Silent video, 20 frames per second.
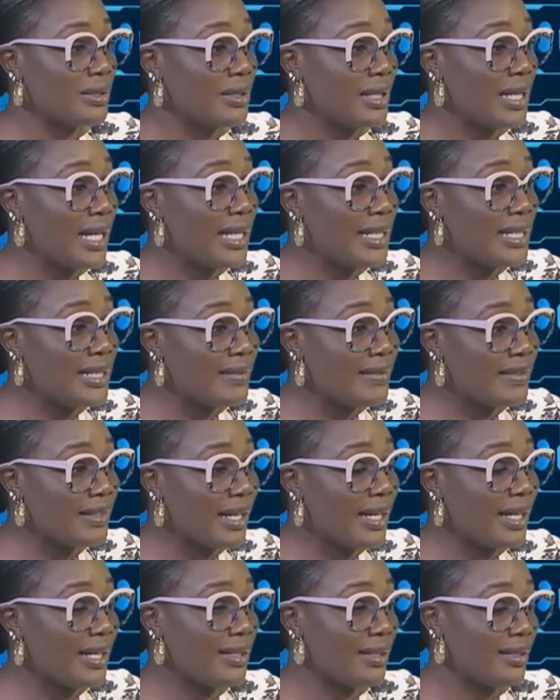any
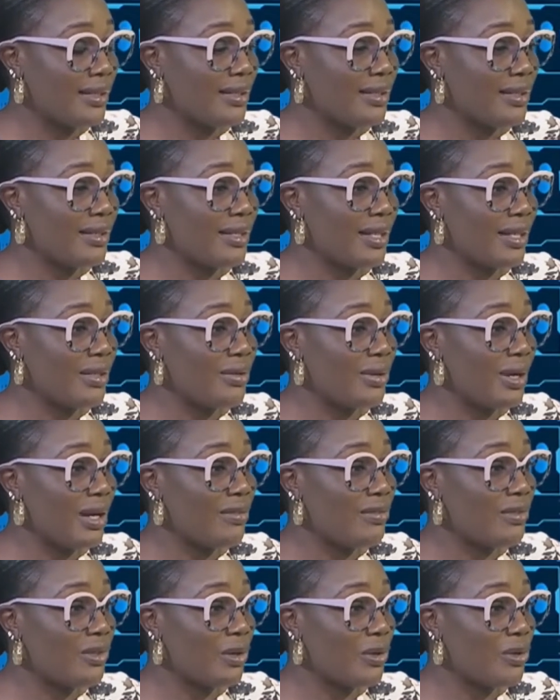sign that you
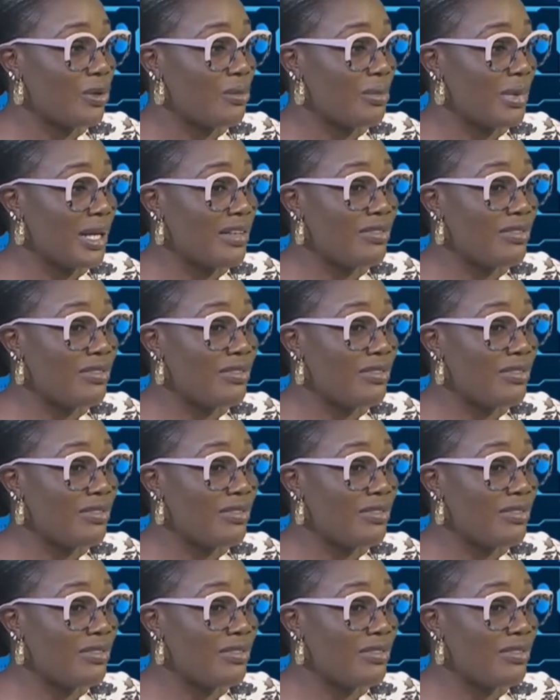have glaucoma,